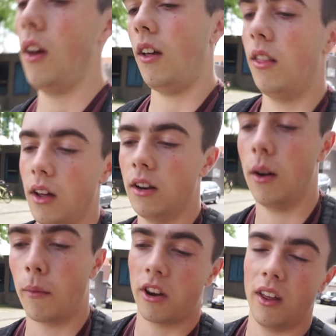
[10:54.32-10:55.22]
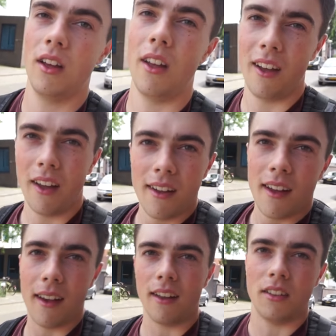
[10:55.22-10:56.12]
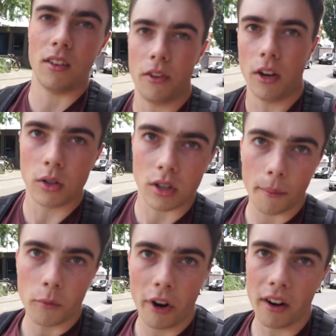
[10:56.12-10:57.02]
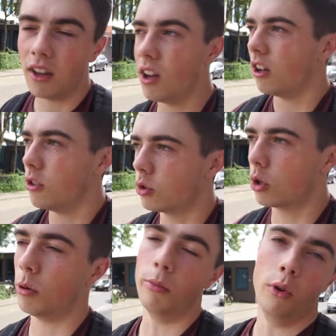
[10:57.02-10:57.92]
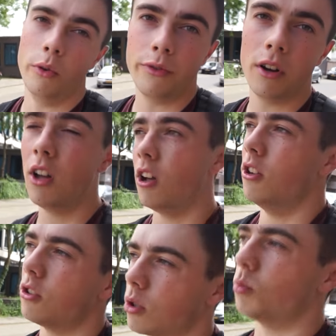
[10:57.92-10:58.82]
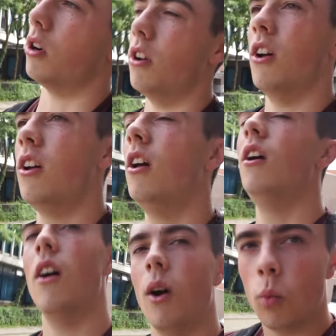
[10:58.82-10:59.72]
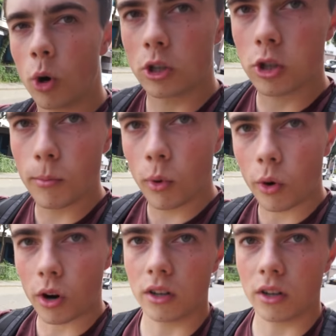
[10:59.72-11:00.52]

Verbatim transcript: and then I'm gonna edit this video. So I'm ready to go move someone, work some more